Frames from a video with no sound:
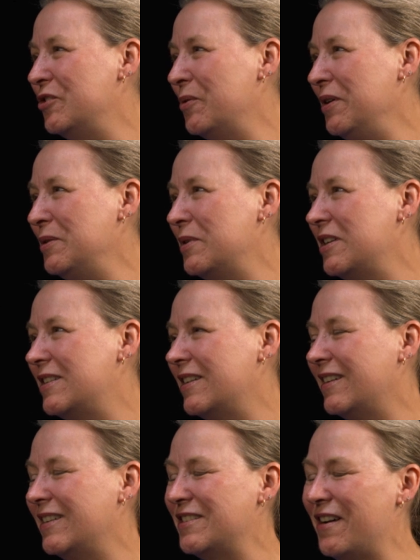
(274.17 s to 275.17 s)
joined with
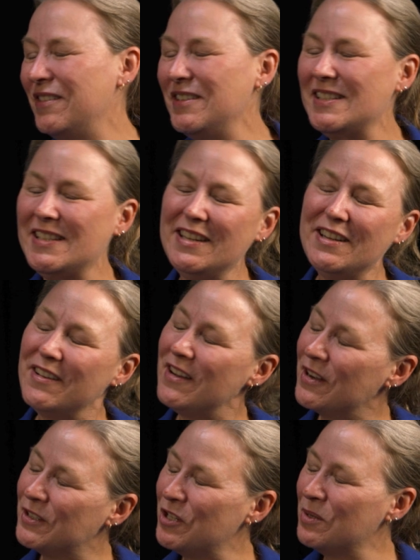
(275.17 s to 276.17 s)
Donaldson on
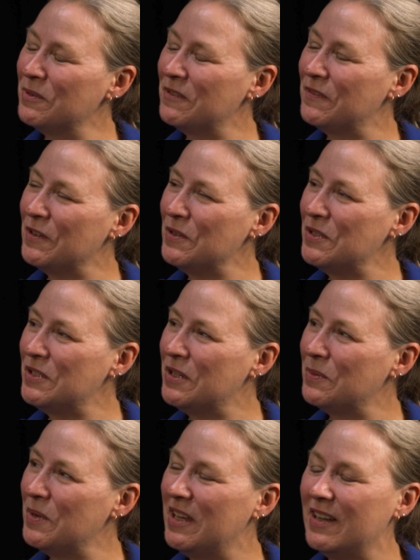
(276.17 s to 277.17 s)
October 1st,
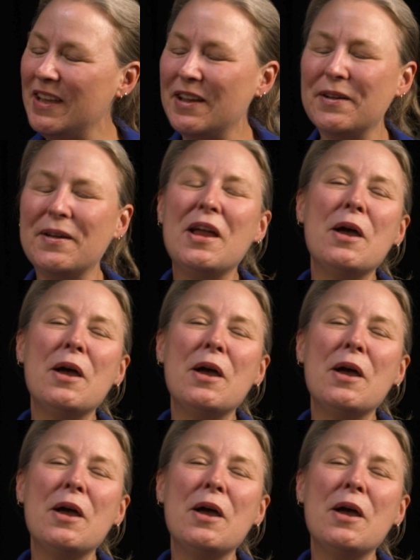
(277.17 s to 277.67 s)
and we can hear